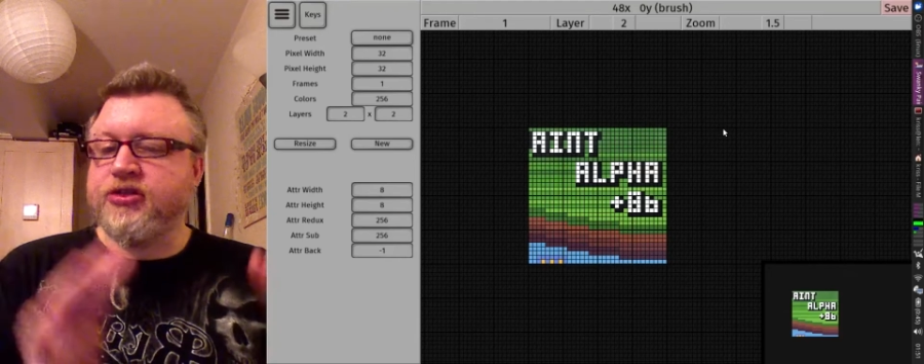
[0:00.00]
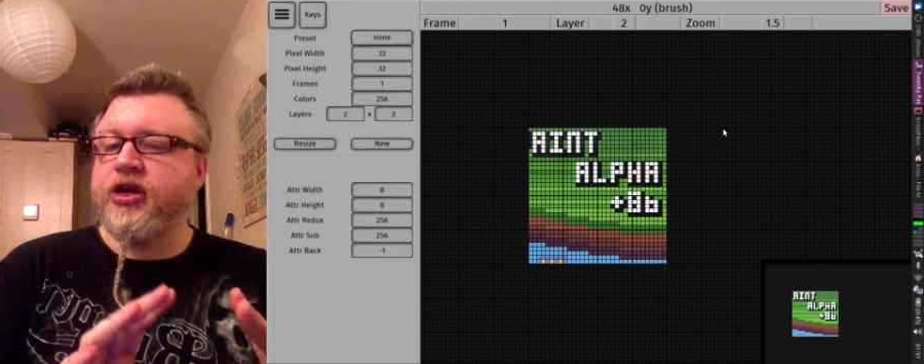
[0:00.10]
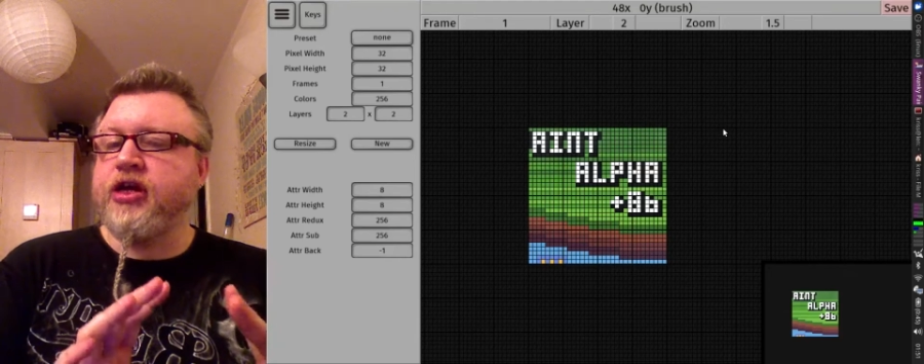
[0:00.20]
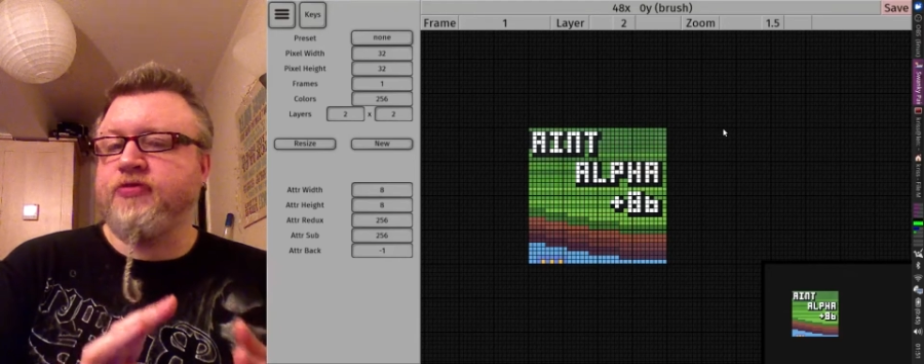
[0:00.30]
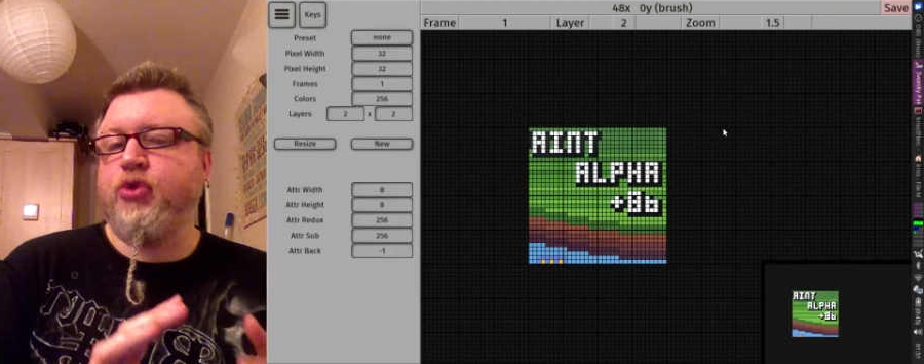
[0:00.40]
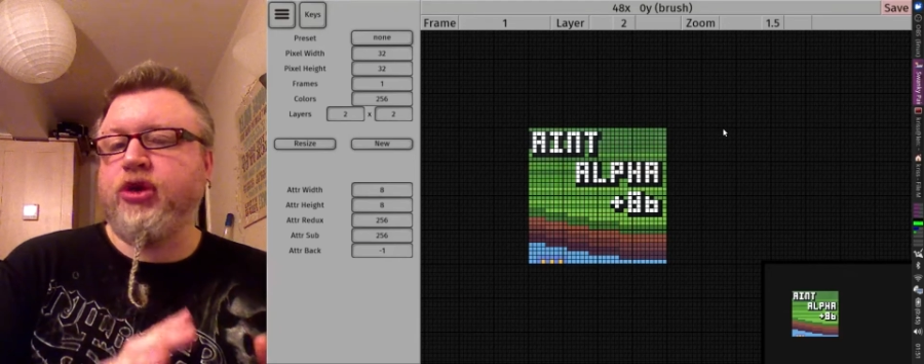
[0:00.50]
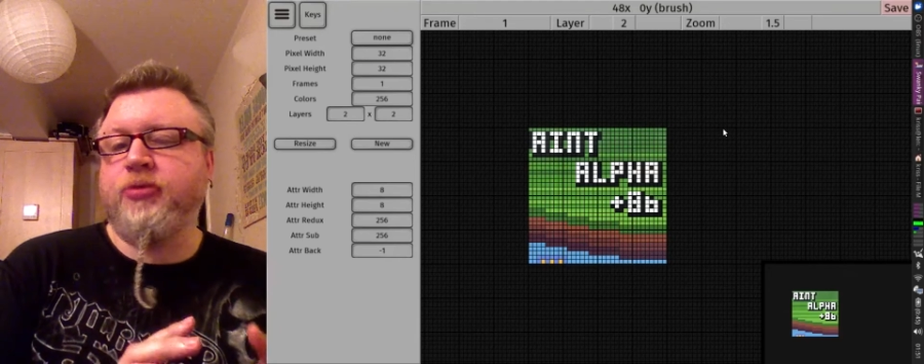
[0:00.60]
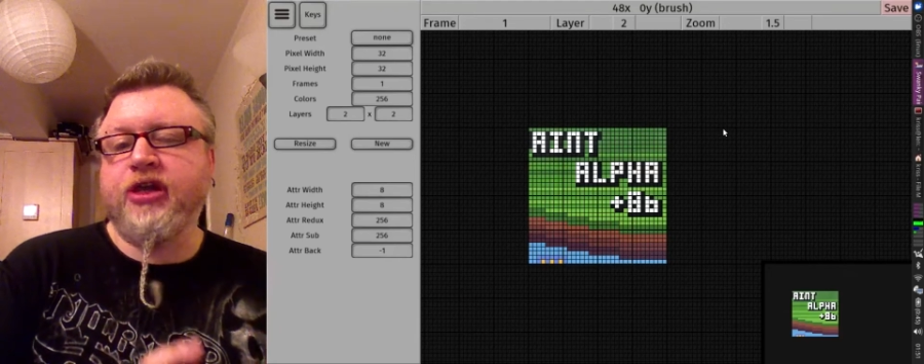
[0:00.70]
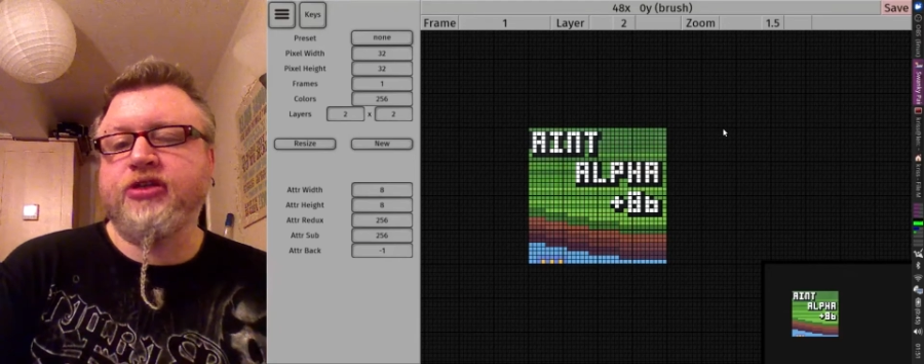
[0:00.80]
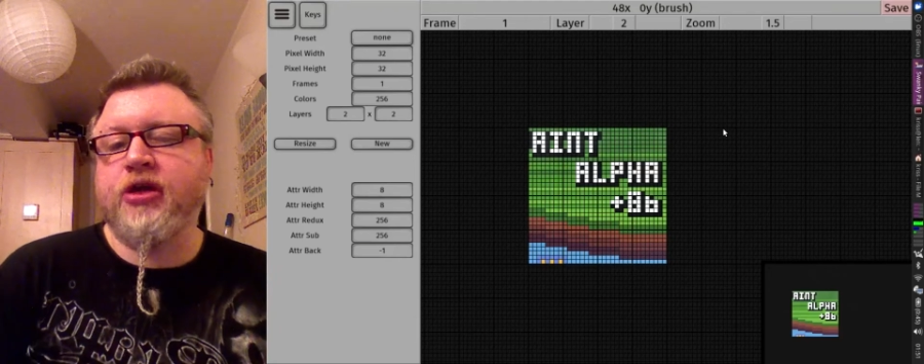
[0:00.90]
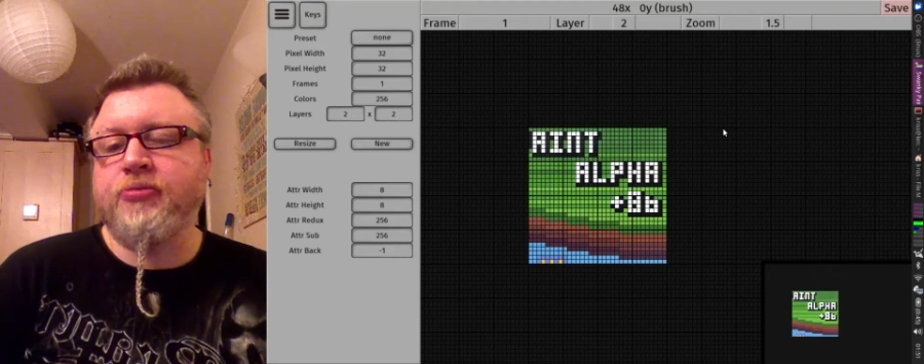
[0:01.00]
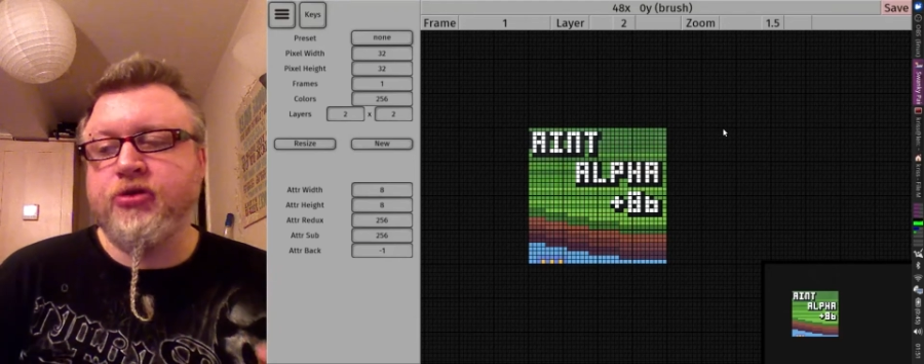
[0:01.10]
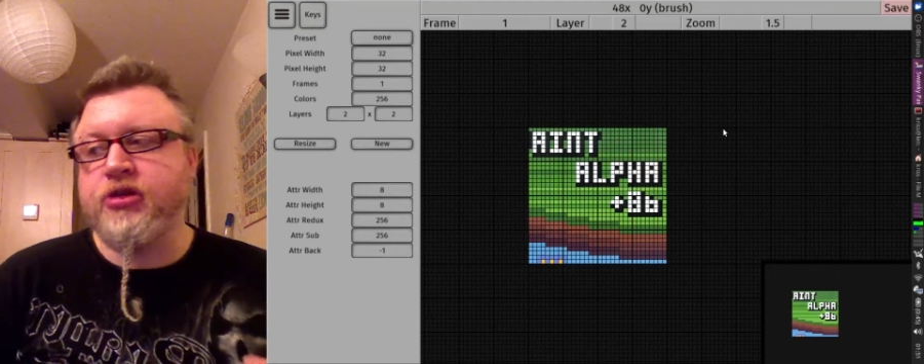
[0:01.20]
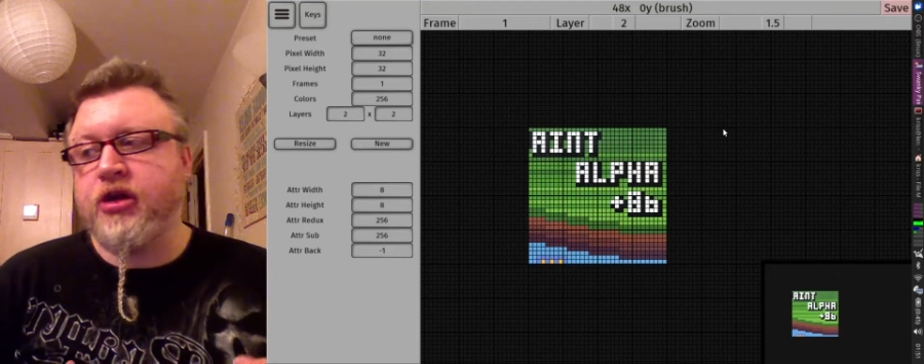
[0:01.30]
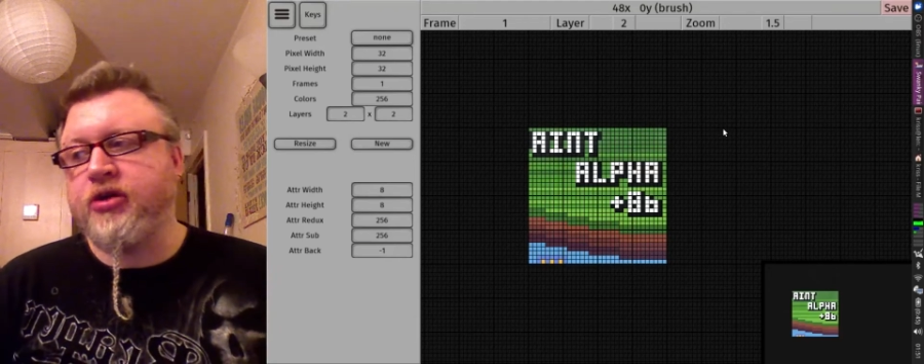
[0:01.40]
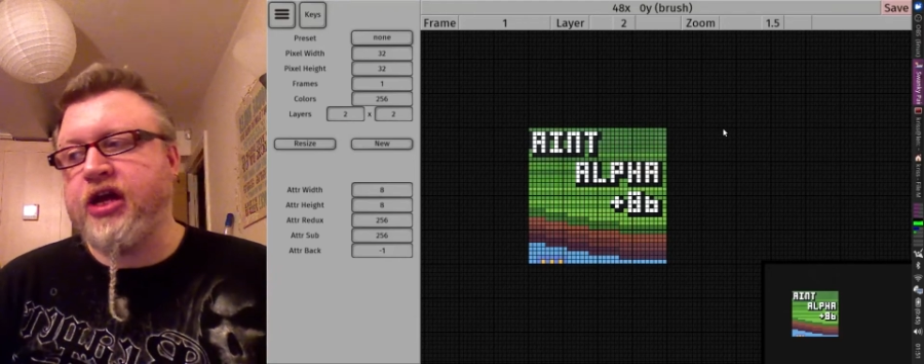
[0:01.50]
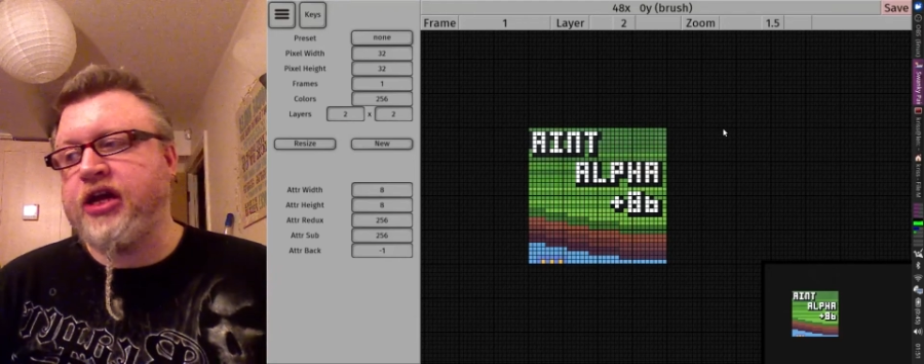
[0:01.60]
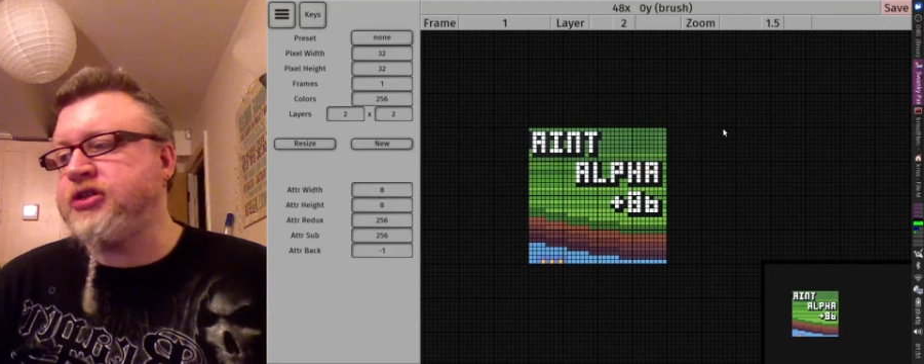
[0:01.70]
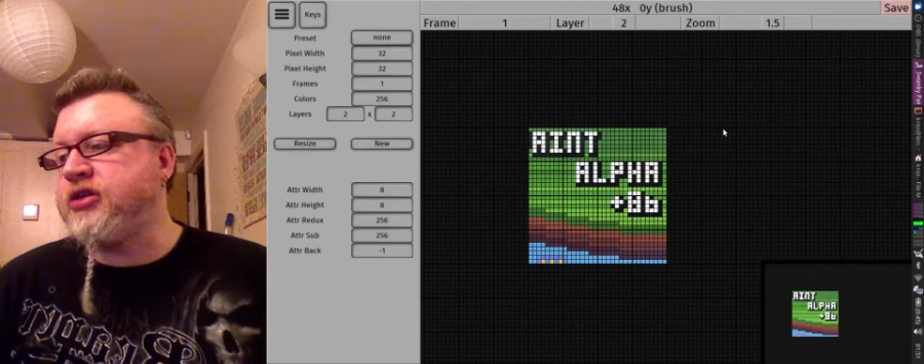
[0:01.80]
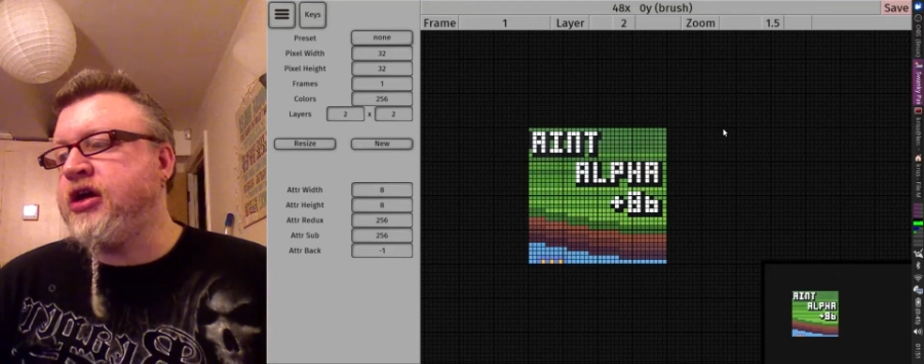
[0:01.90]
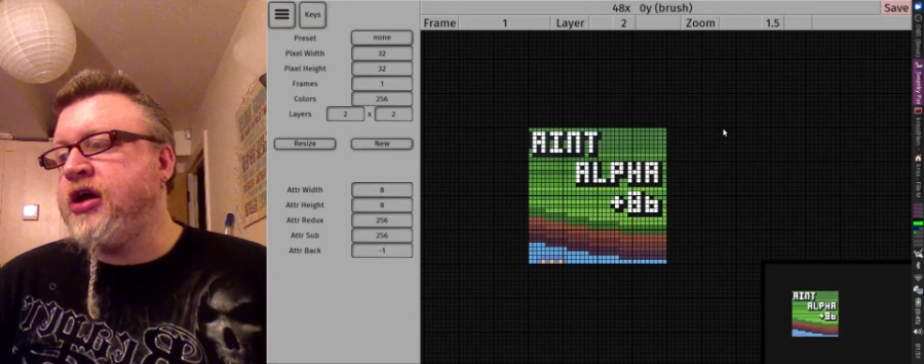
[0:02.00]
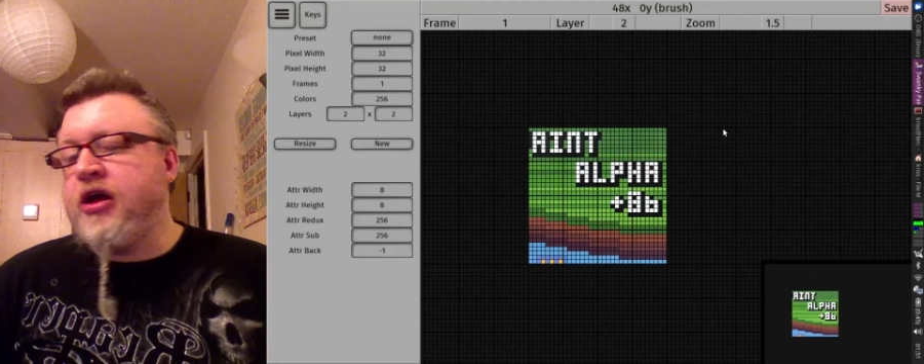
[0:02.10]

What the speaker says: size of what you picked up, not the location.